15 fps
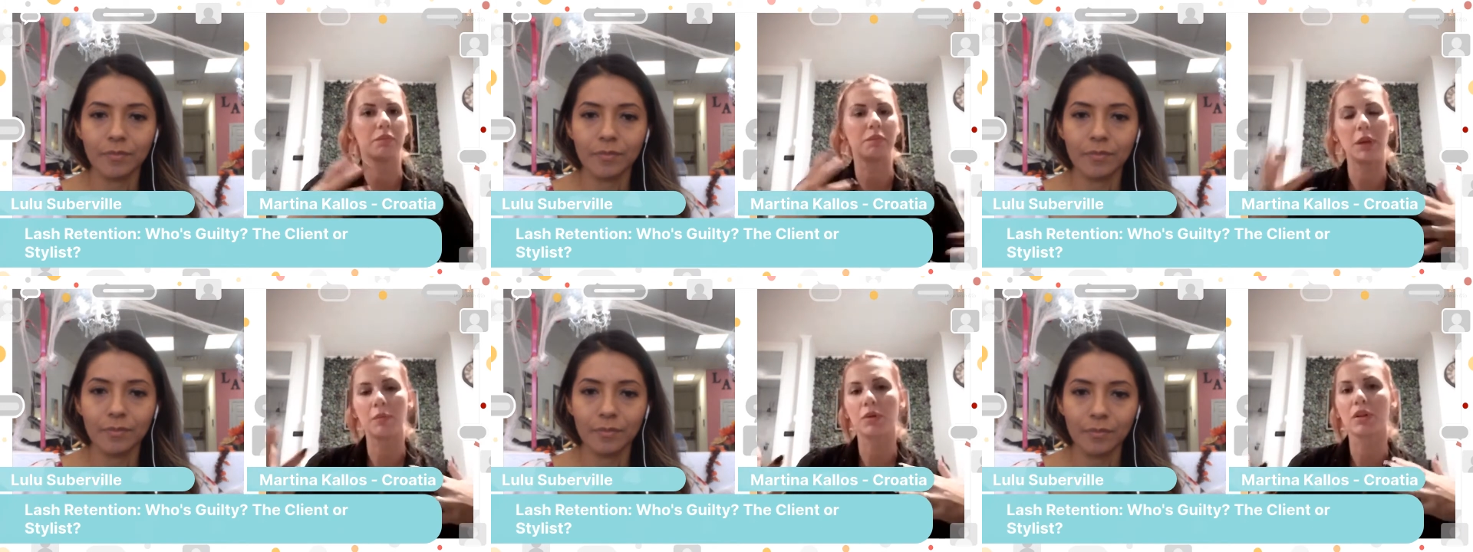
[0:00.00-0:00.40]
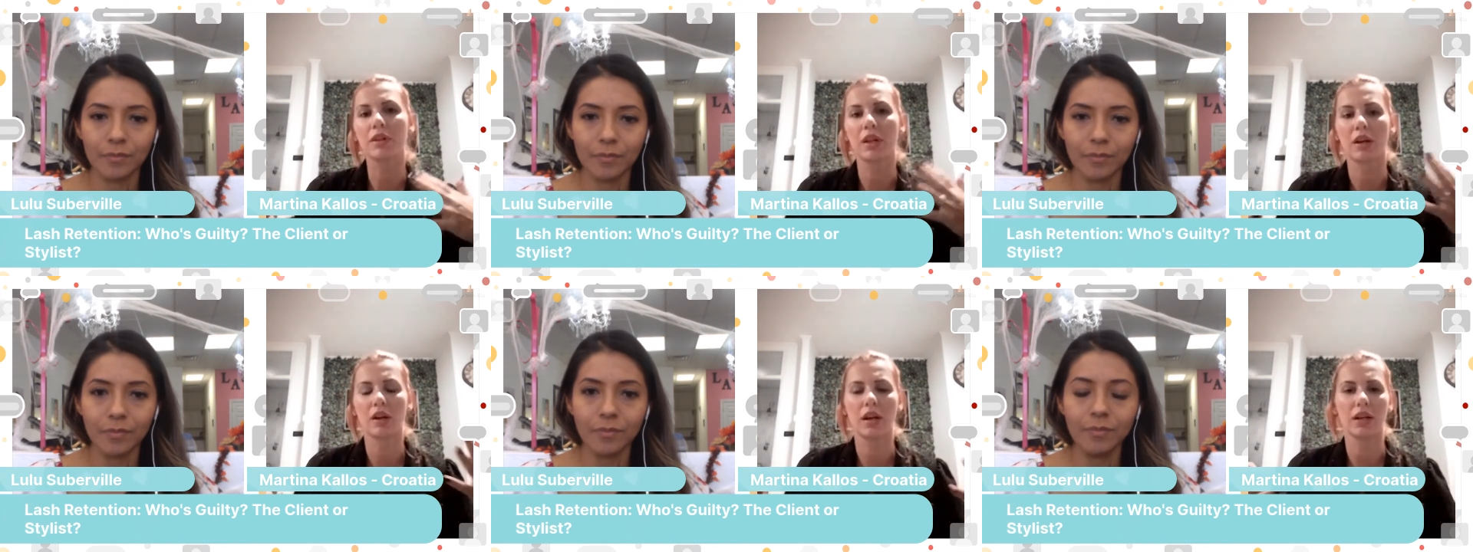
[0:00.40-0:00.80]
Speaker 1: people
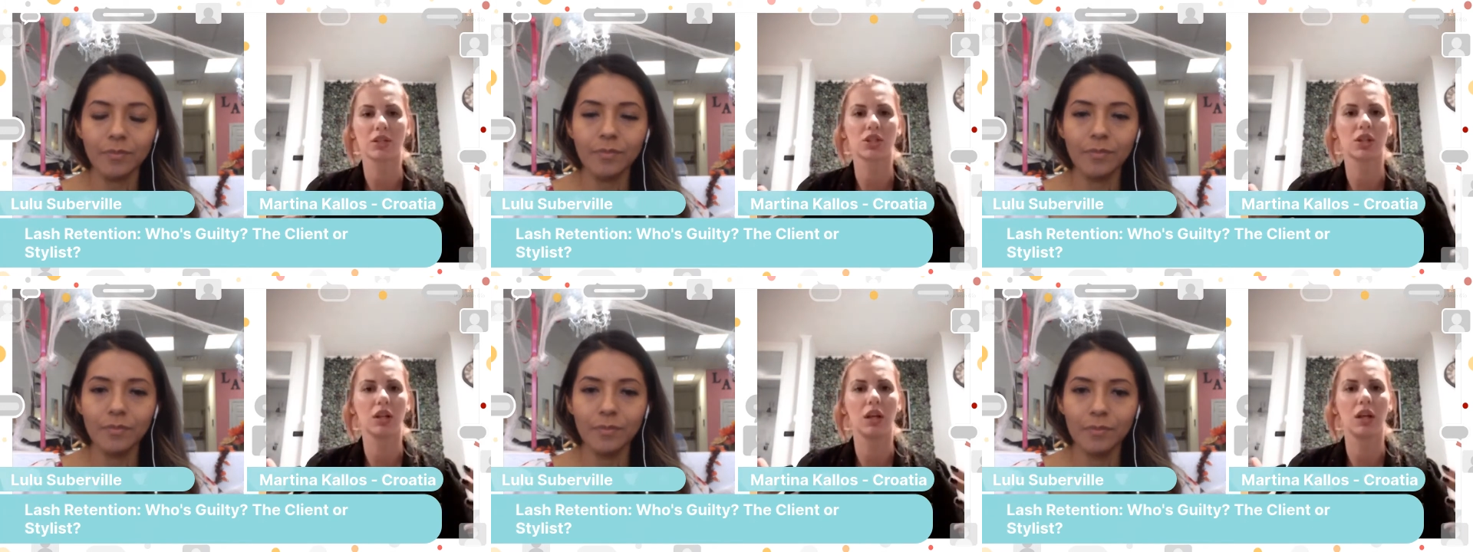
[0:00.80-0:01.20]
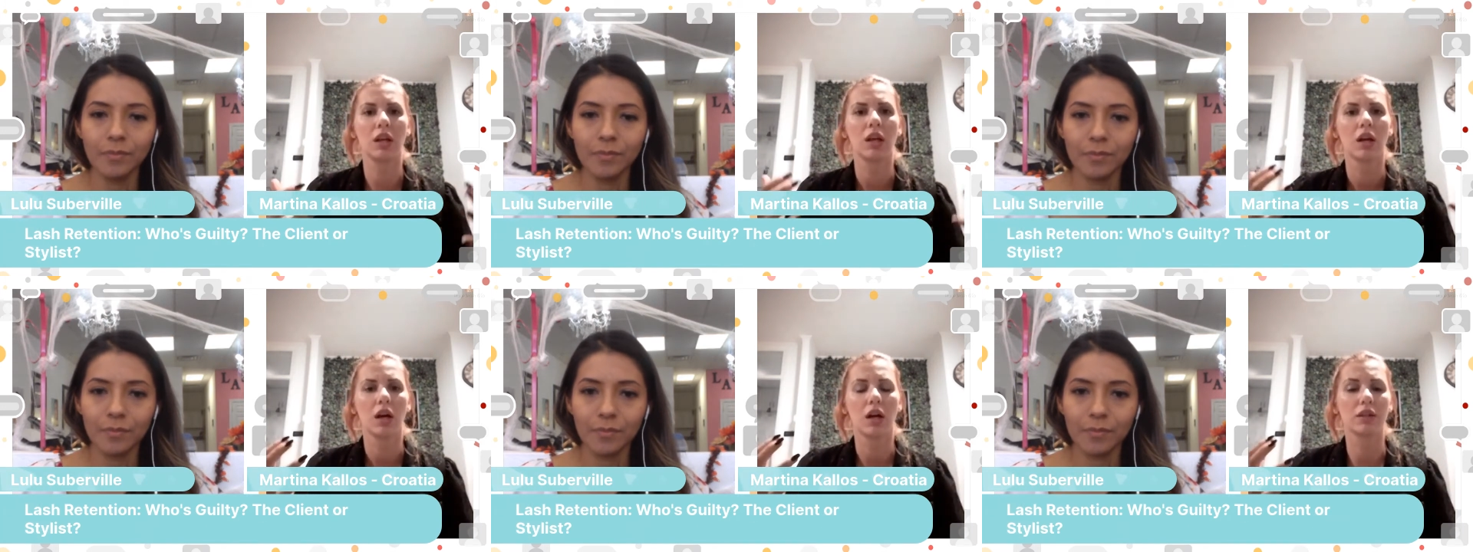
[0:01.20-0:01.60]
that are
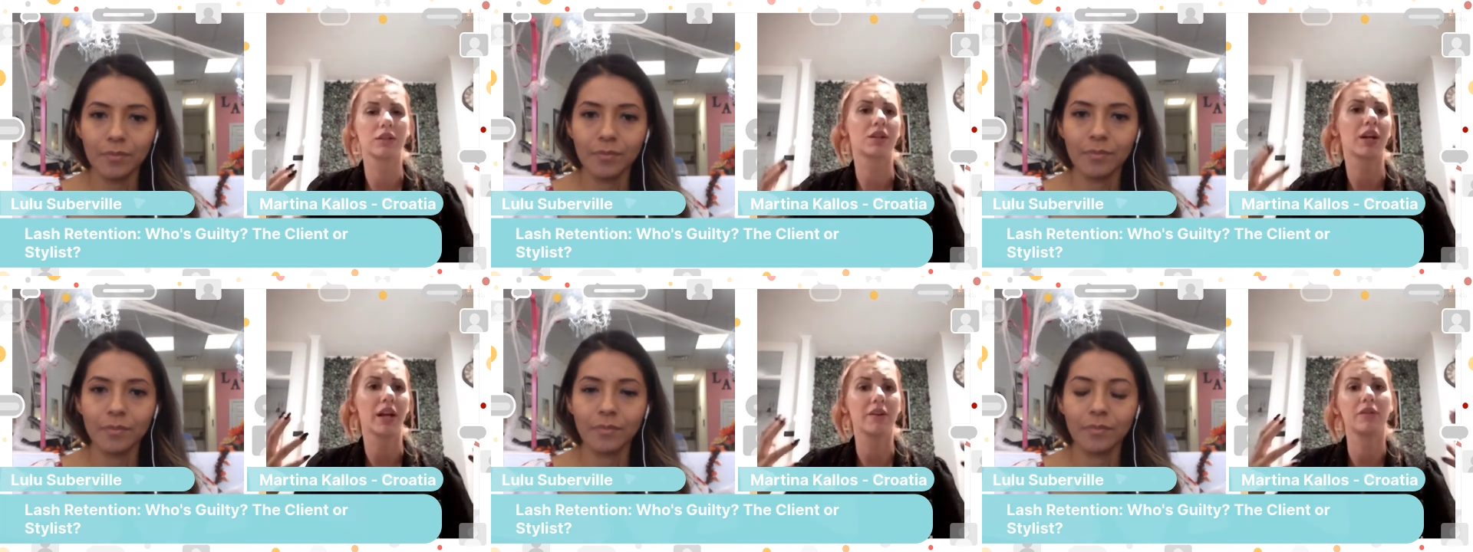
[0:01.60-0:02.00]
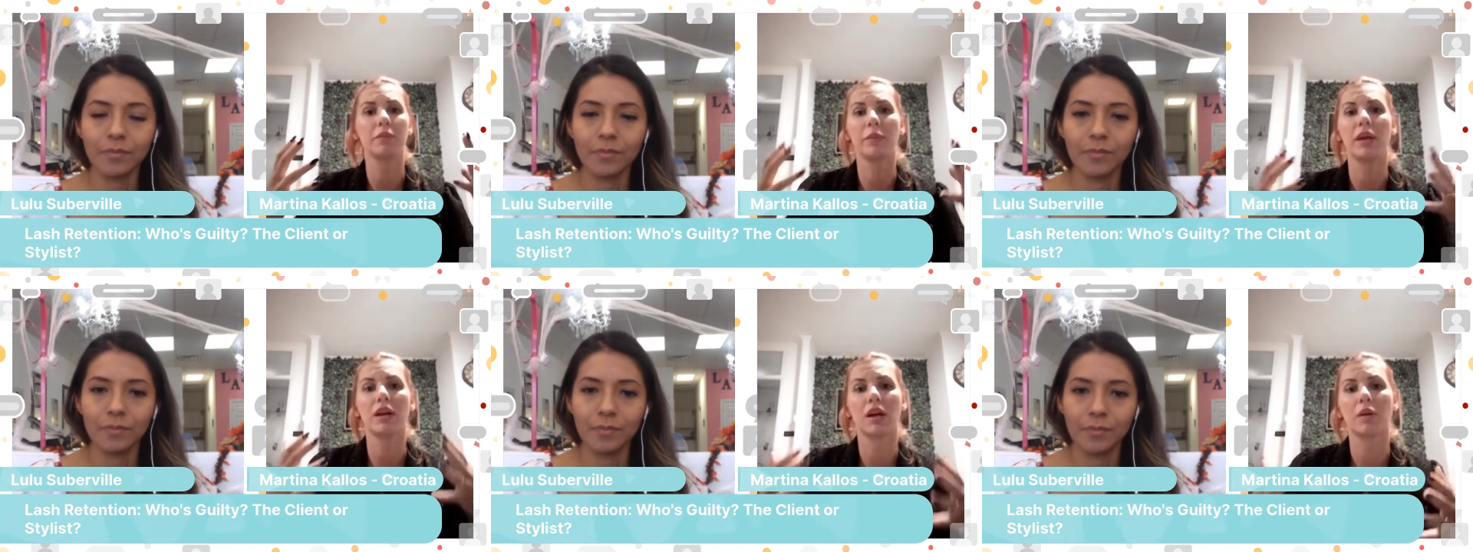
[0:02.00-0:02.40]
actually under heavy
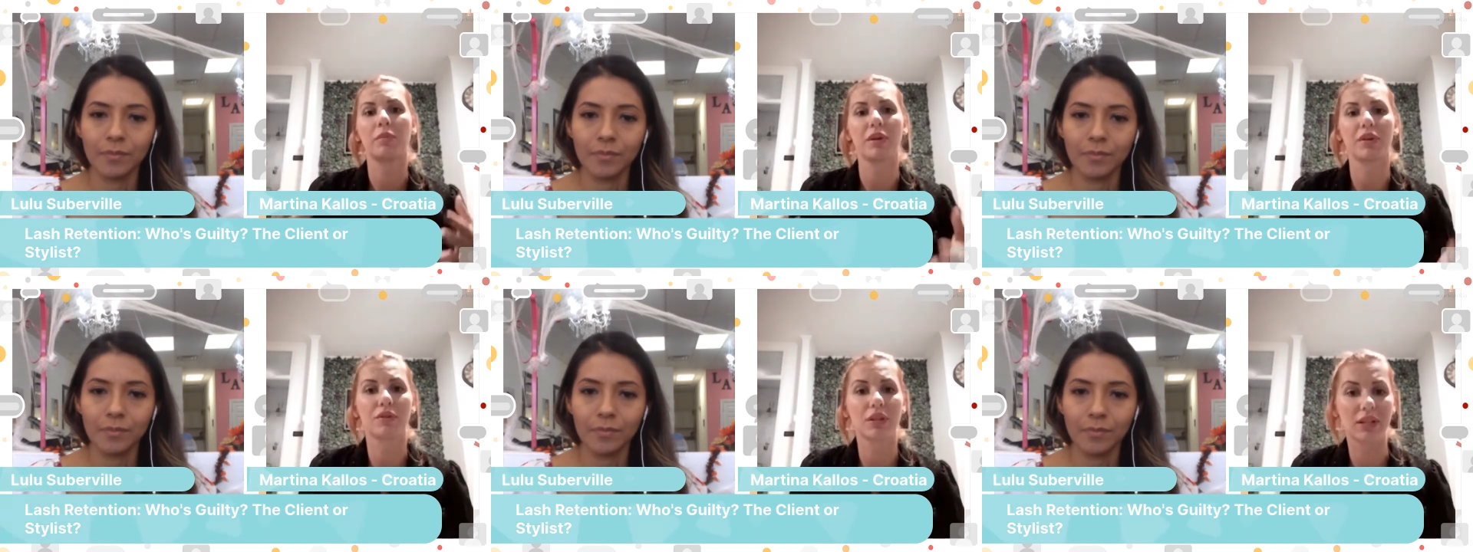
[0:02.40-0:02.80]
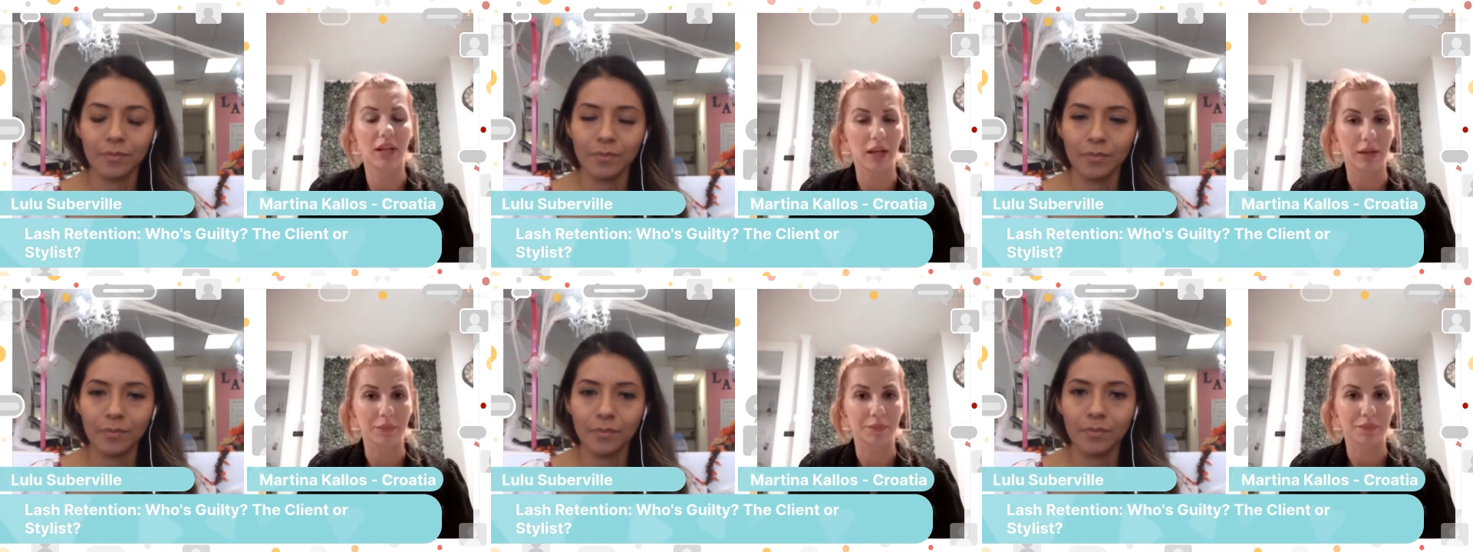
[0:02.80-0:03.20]
makeup every
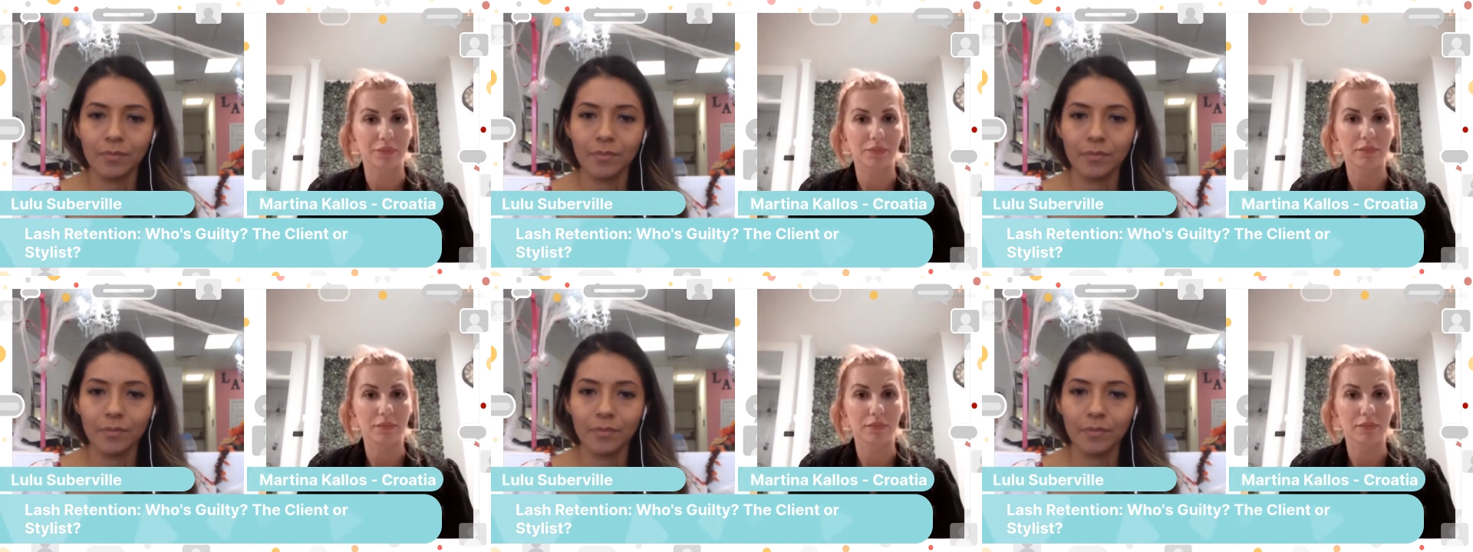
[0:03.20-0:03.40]
day,